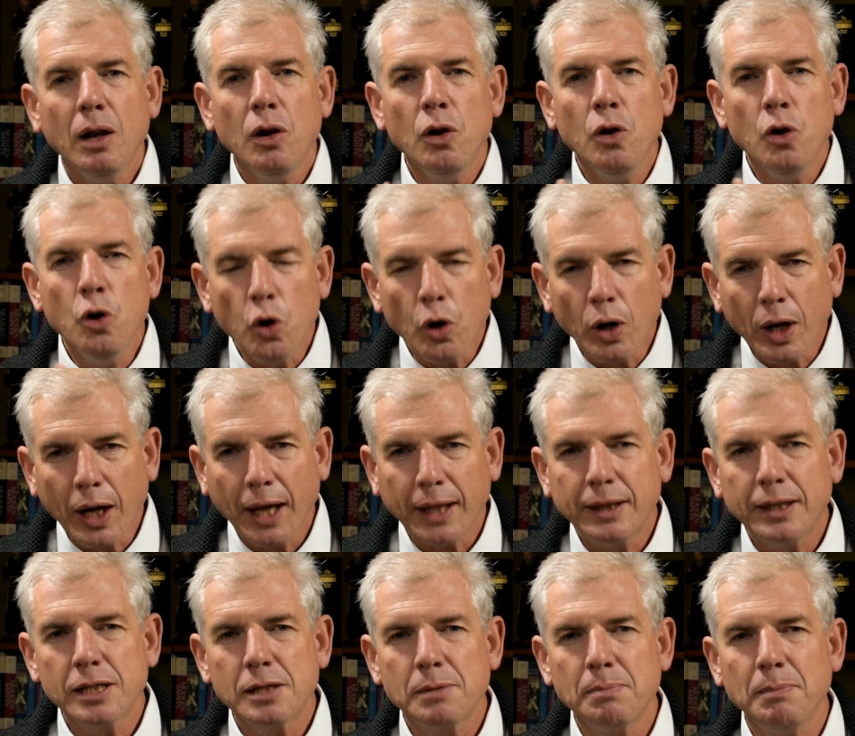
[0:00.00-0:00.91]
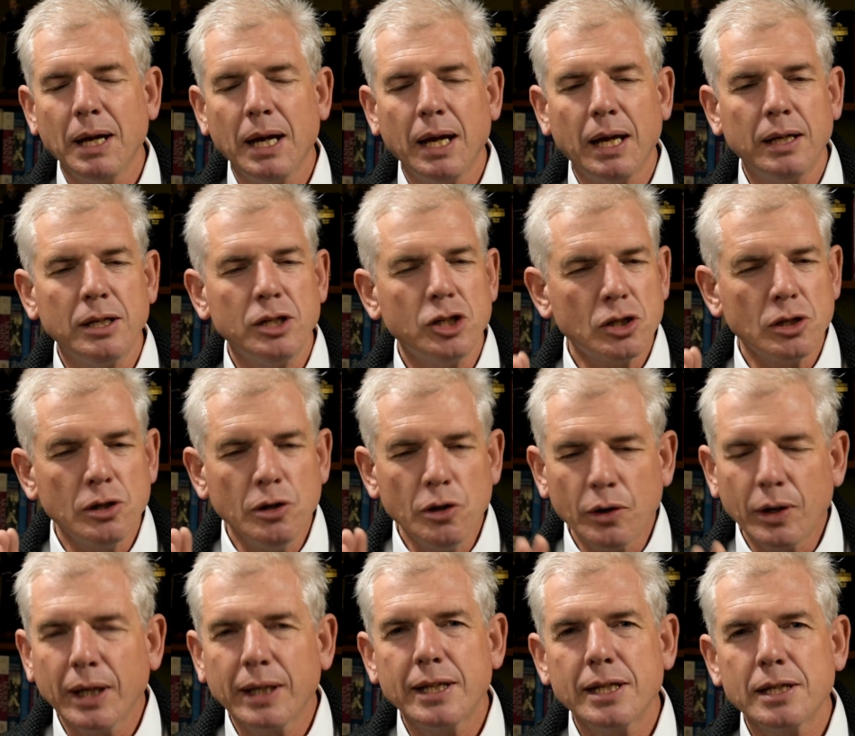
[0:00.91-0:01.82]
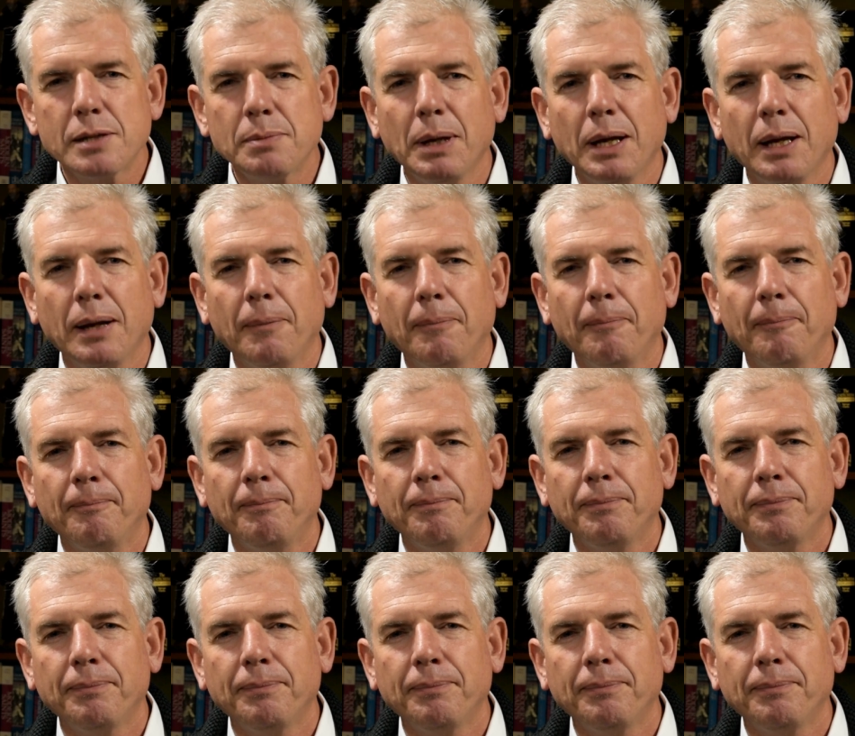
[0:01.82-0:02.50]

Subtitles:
Look at this man. Just look at this man.